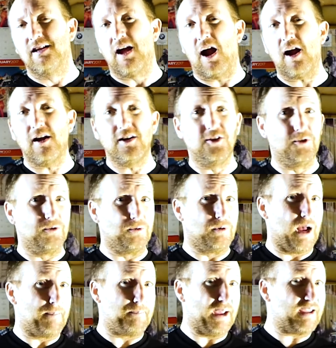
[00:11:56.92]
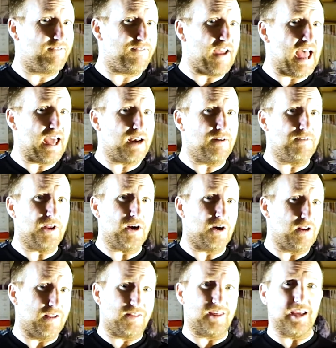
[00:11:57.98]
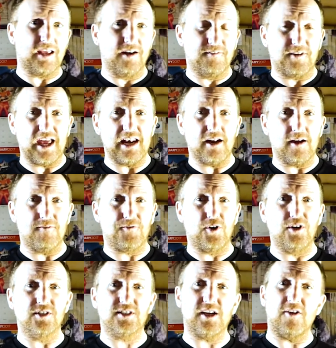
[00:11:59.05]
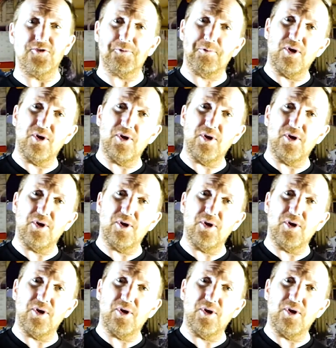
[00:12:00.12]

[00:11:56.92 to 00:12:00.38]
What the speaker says: Are you a big fan of it? Are you thinking of getting it for yourselves?